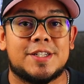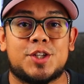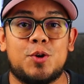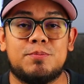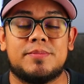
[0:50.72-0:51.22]

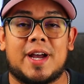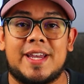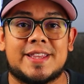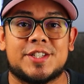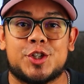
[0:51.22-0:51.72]
So I
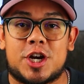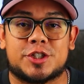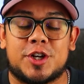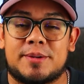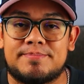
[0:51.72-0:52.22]
hit the
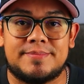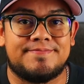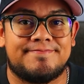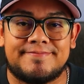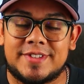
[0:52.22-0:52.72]
shock drop,
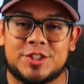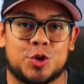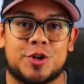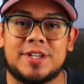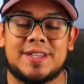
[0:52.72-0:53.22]

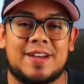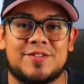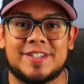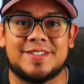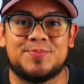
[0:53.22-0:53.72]
Jordan
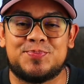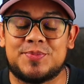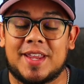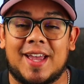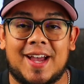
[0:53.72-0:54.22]
11.
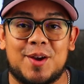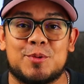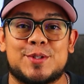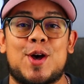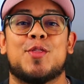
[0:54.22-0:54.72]
I
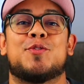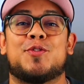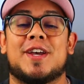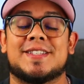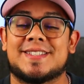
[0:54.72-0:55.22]
was on the
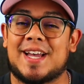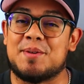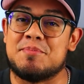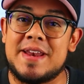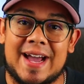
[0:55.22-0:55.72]
fence,
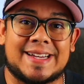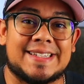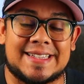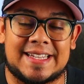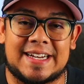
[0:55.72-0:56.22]
I'm not
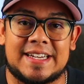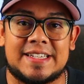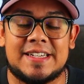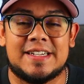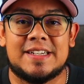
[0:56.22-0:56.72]
gonna
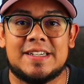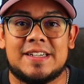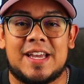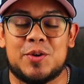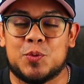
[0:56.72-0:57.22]
lie.
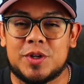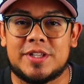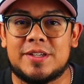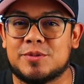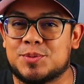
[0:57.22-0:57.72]
And
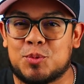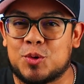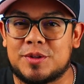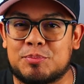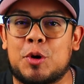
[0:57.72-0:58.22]
really it was
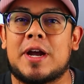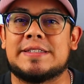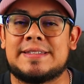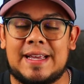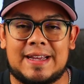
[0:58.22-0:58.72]
more the
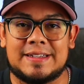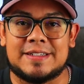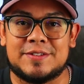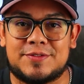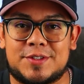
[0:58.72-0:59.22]
price tag
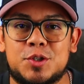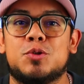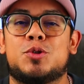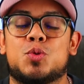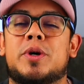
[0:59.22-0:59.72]
of
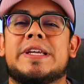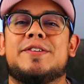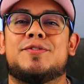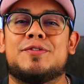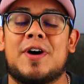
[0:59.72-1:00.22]

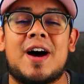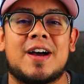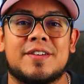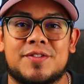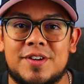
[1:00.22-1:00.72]

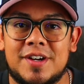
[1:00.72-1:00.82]
$225